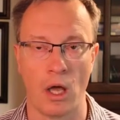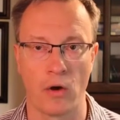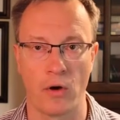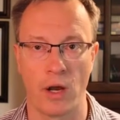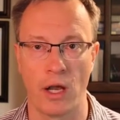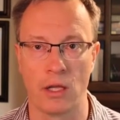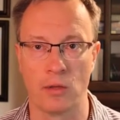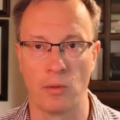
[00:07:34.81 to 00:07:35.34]

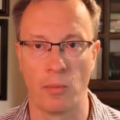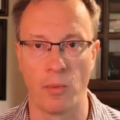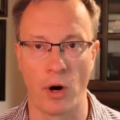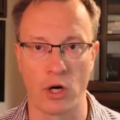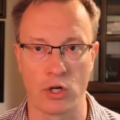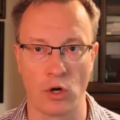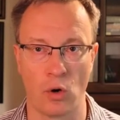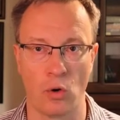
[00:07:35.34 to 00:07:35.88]
create the
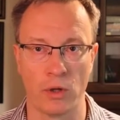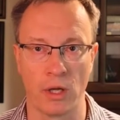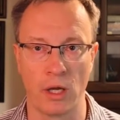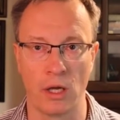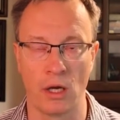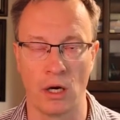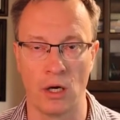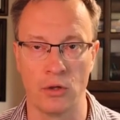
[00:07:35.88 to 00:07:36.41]
pressure on
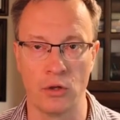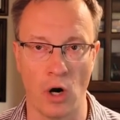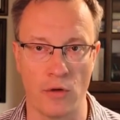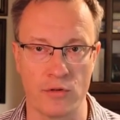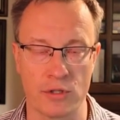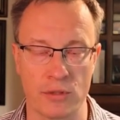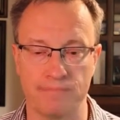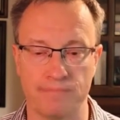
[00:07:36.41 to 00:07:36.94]
the
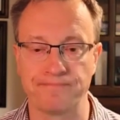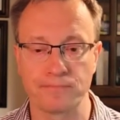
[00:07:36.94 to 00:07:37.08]
nerves.